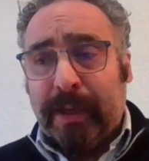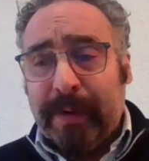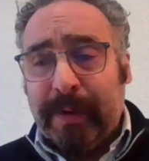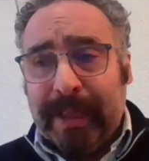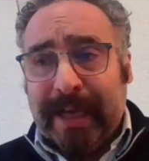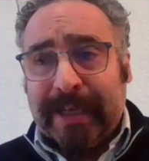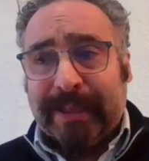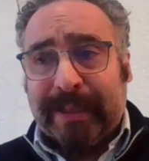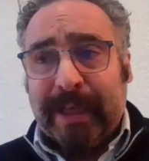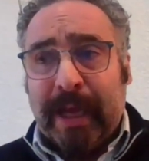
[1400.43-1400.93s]
I
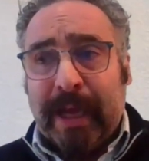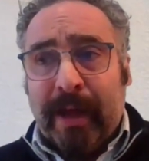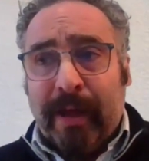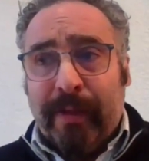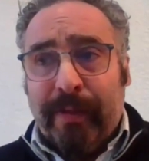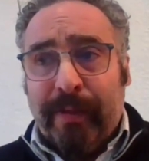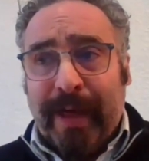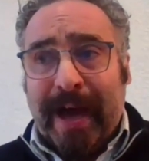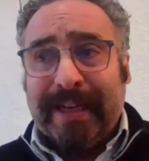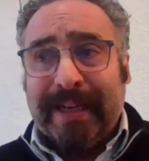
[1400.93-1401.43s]
mean, that's
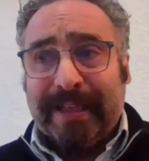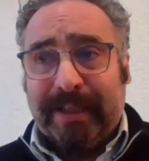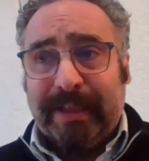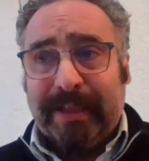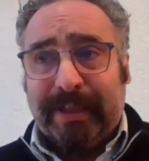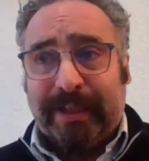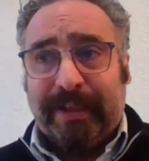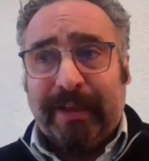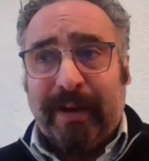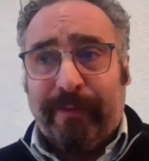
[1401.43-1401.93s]

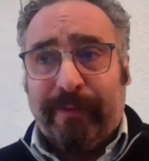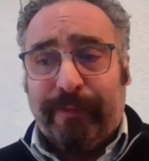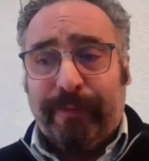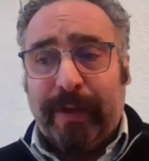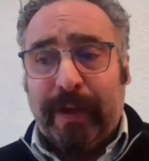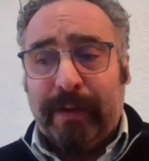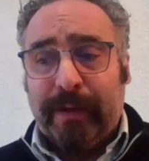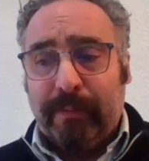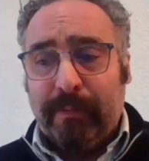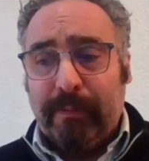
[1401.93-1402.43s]
the stuff
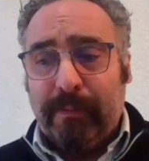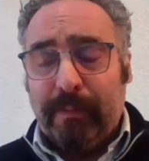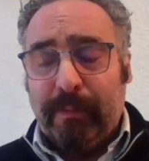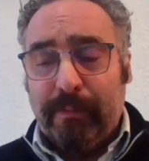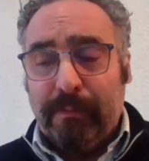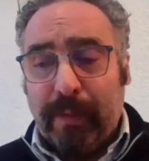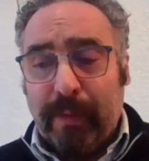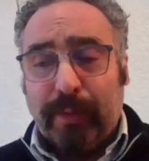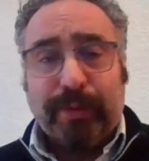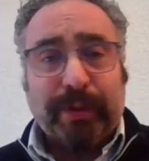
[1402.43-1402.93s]
that
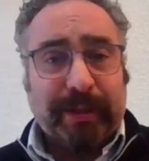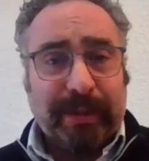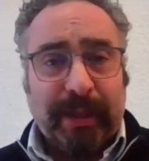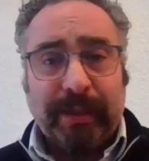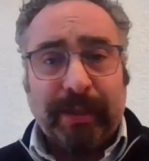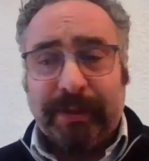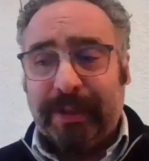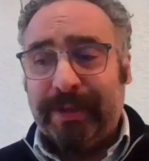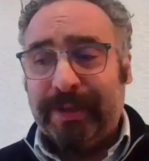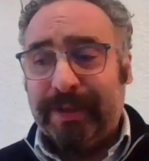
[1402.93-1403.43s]
most
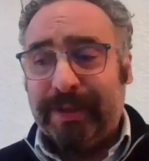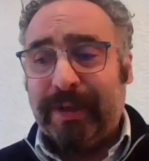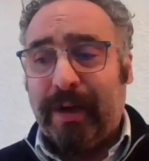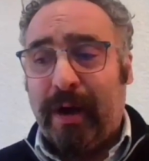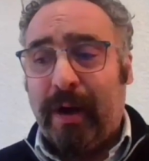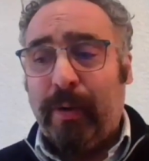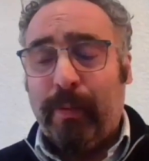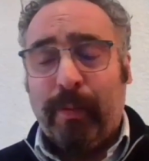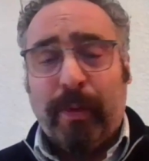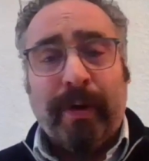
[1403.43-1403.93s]
Londoners
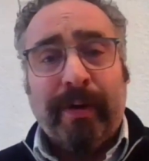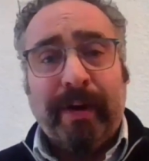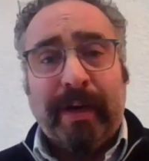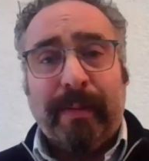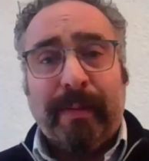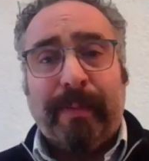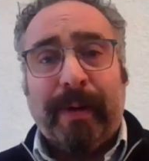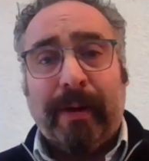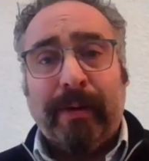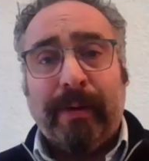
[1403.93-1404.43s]
are
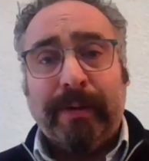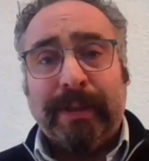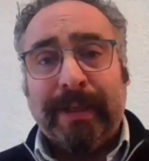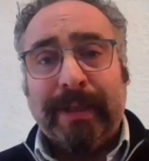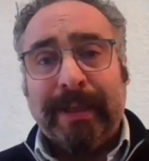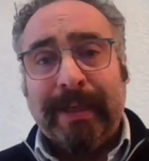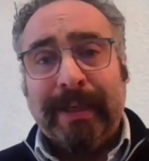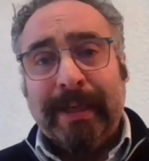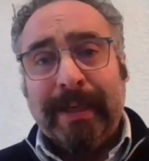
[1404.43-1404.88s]
worried about.